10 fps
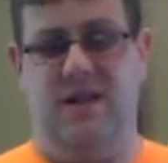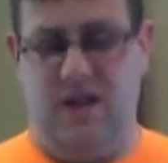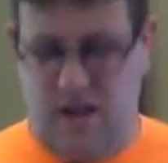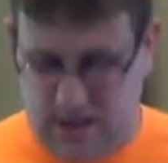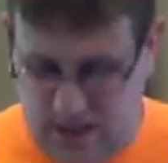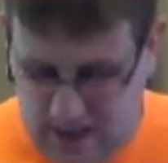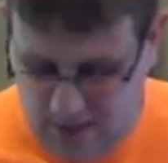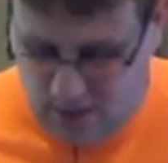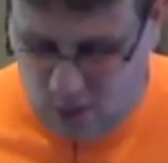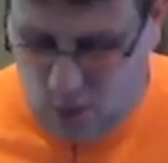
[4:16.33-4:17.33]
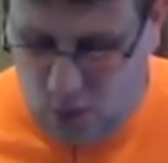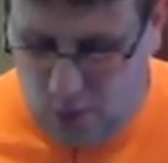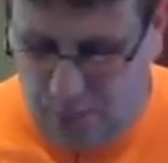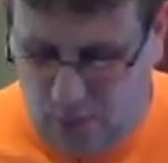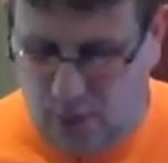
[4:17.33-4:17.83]
See, the whole
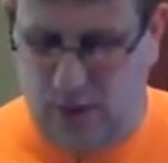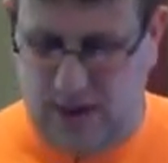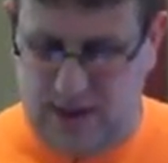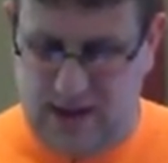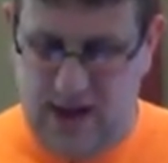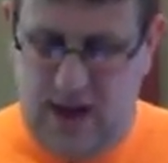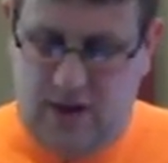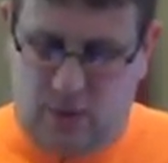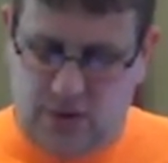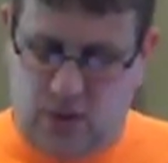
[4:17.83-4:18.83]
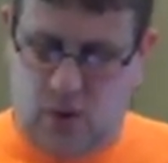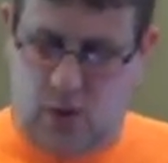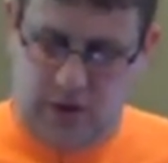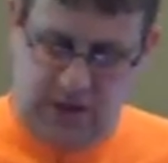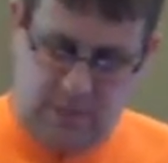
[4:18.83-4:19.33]
point of what the
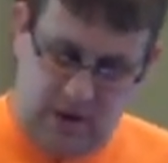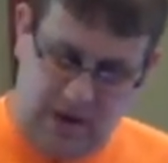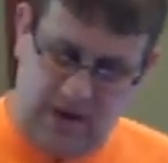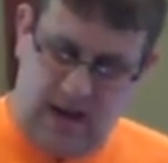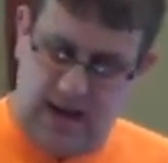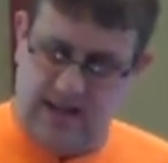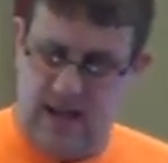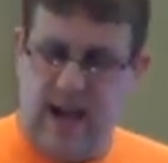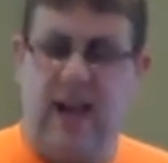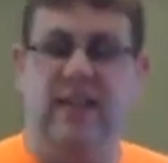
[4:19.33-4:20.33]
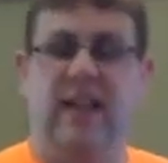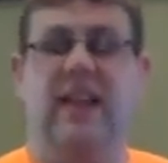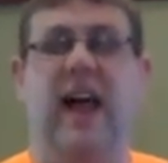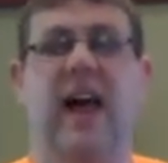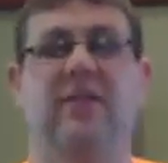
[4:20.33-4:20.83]
Holy Spirit does in the
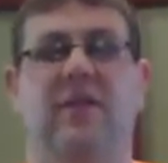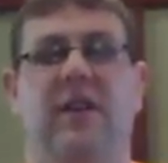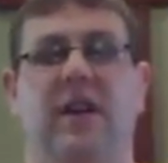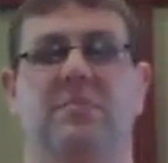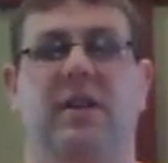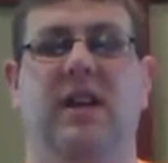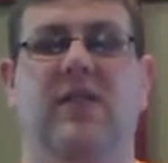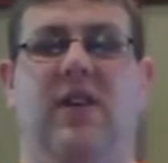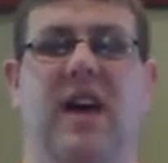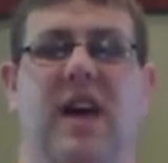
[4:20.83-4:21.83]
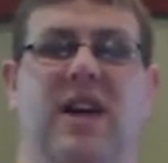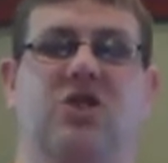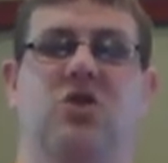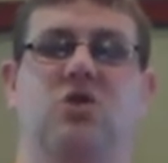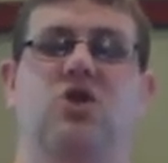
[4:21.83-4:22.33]
life of an unbeliever is
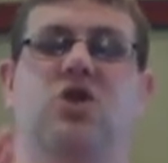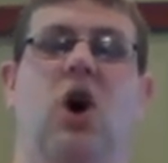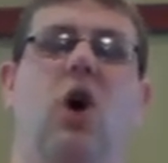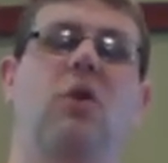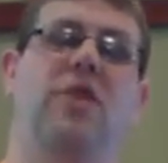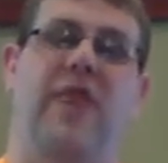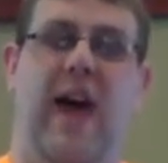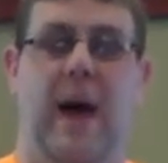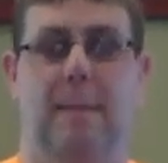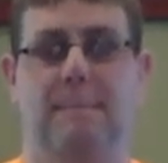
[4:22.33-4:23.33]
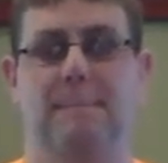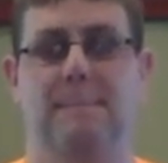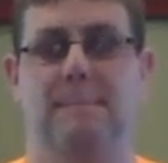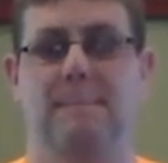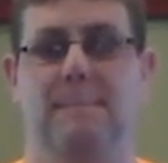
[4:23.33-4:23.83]
to show them
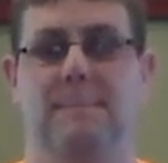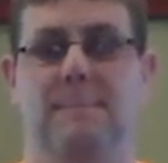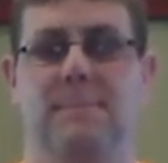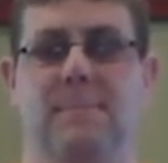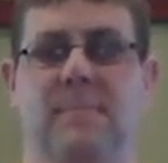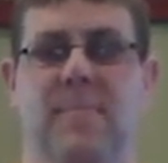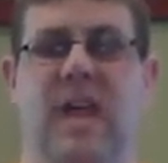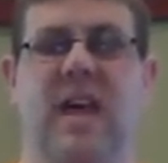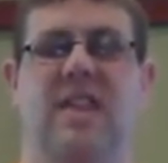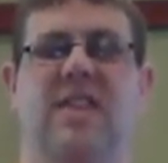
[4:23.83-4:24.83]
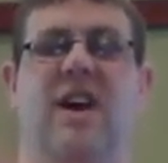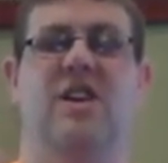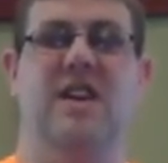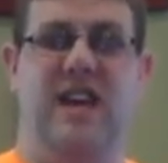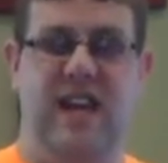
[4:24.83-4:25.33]
their
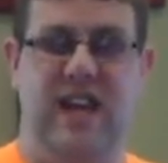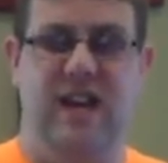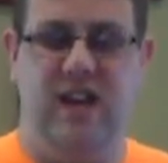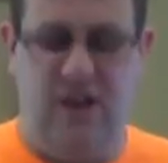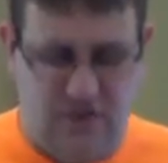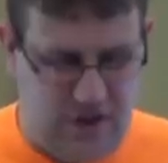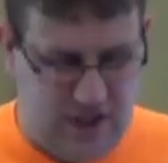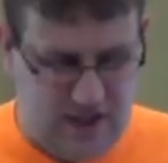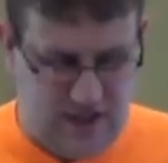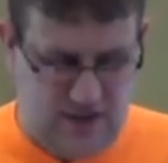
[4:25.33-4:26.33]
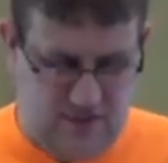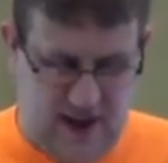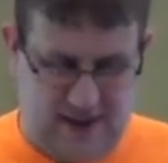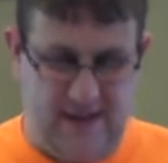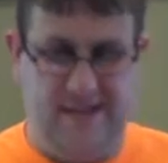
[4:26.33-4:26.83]
need for Jesus. In
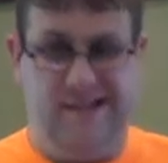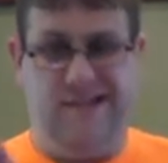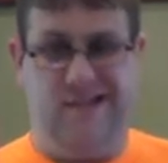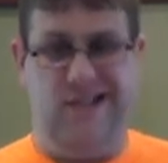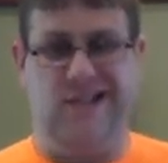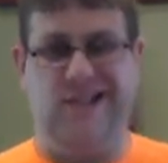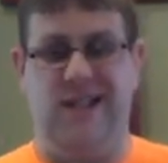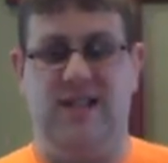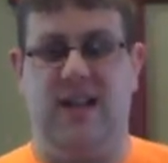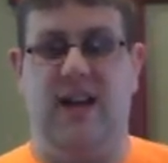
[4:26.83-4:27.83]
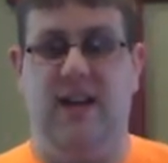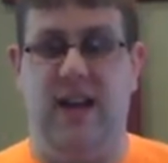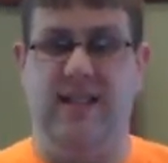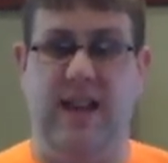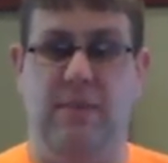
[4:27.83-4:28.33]
fact, Jesus says that in
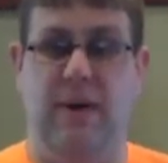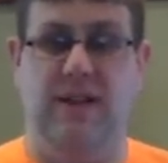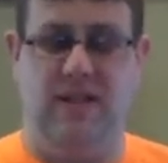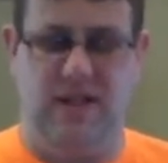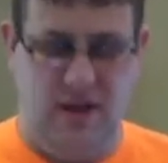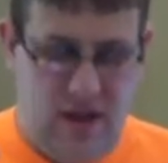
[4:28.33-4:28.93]
that same passage.